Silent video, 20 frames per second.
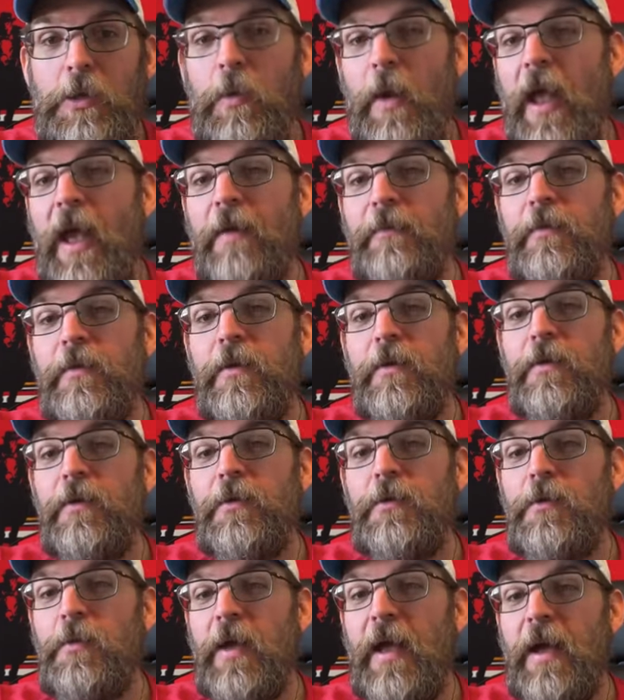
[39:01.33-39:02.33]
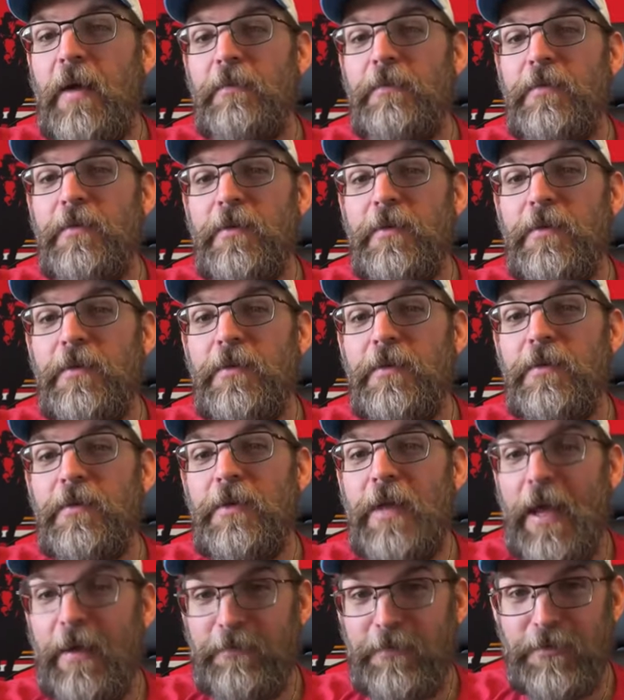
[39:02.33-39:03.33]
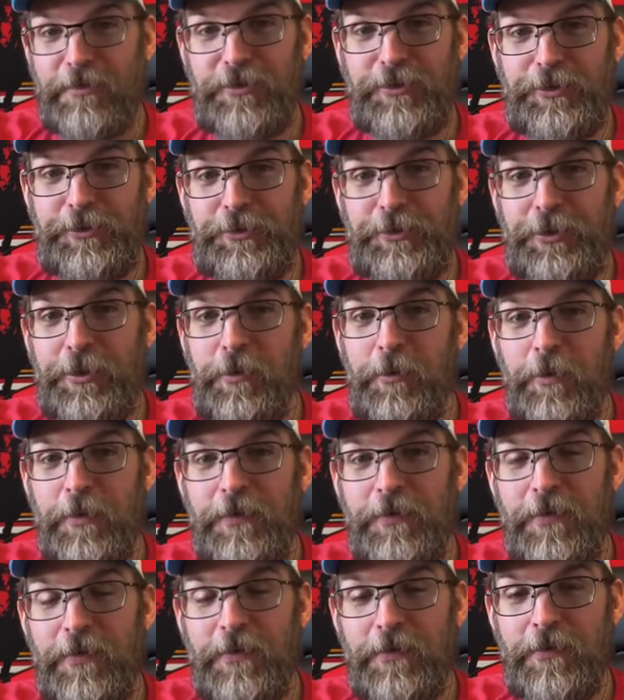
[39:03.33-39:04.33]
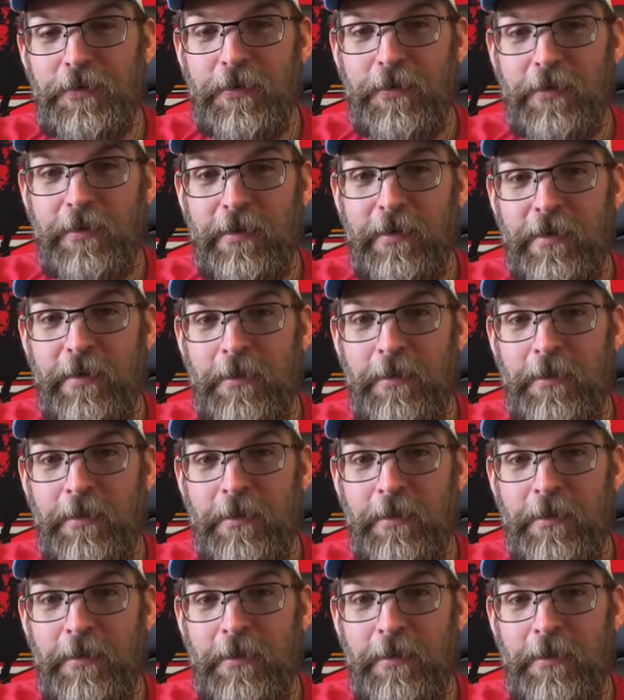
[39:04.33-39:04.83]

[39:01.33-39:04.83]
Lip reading: you have to shoe your horses.